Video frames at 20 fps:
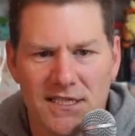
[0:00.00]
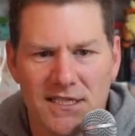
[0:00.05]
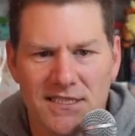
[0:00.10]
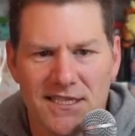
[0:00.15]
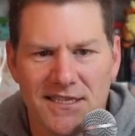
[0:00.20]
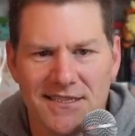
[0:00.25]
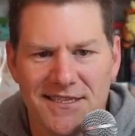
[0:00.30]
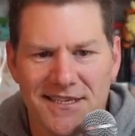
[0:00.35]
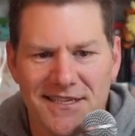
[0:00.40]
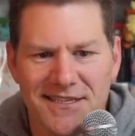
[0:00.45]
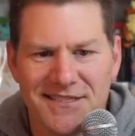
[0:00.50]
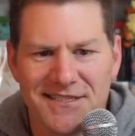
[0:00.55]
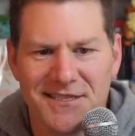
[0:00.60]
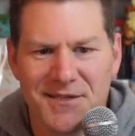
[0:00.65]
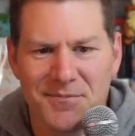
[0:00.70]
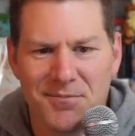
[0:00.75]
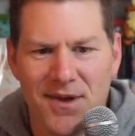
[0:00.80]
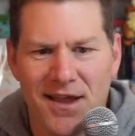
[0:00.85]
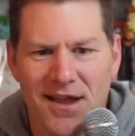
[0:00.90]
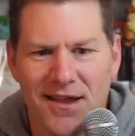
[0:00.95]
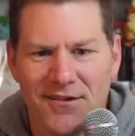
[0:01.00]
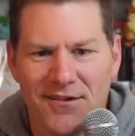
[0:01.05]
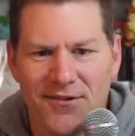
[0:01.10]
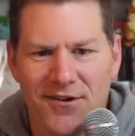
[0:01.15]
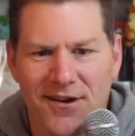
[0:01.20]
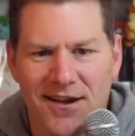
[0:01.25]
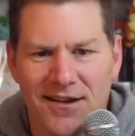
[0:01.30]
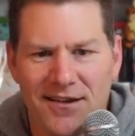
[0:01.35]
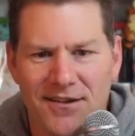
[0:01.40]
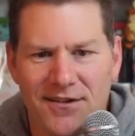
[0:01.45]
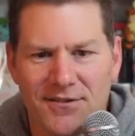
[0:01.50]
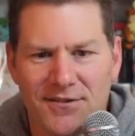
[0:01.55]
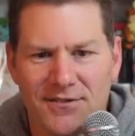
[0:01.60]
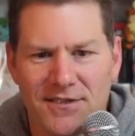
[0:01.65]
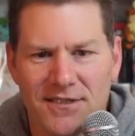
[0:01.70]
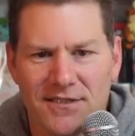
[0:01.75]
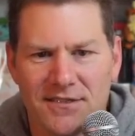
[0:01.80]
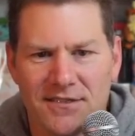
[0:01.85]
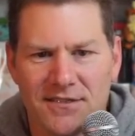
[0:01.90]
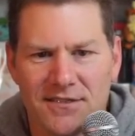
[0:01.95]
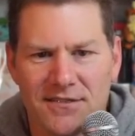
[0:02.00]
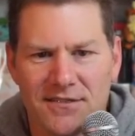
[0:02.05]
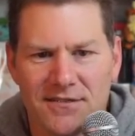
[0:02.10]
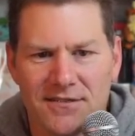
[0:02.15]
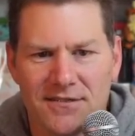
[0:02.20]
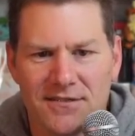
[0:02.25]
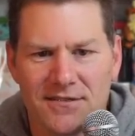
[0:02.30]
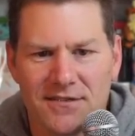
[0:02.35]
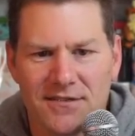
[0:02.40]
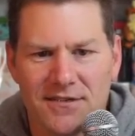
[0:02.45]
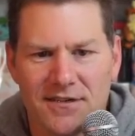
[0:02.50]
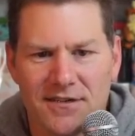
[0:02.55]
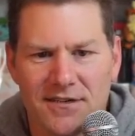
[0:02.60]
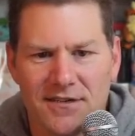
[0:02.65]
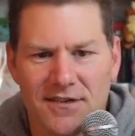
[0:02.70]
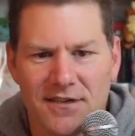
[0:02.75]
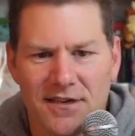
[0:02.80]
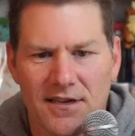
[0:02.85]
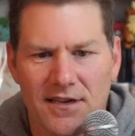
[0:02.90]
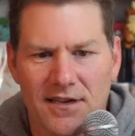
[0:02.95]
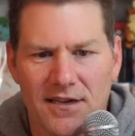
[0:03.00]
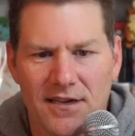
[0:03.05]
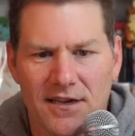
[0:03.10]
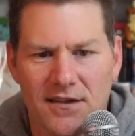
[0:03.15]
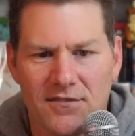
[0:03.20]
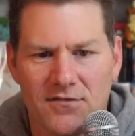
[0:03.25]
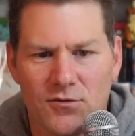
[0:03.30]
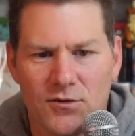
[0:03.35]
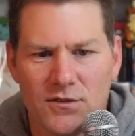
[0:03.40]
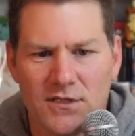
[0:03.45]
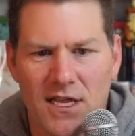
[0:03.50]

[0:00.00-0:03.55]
Cynthia's in the background and Everyone's